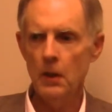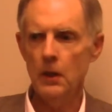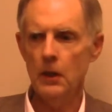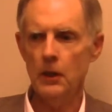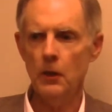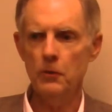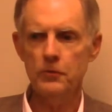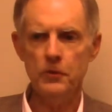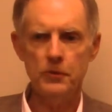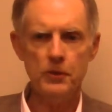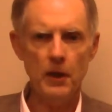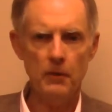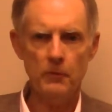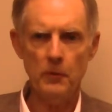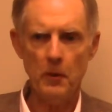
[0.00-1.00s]
It goes
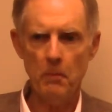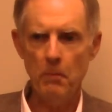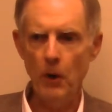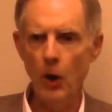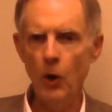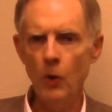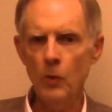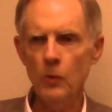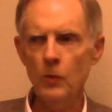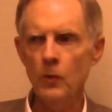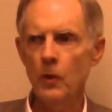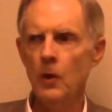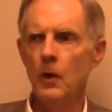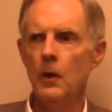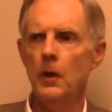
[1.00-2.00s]
into every bone.
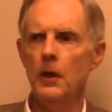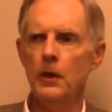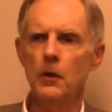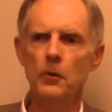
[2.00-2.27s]
It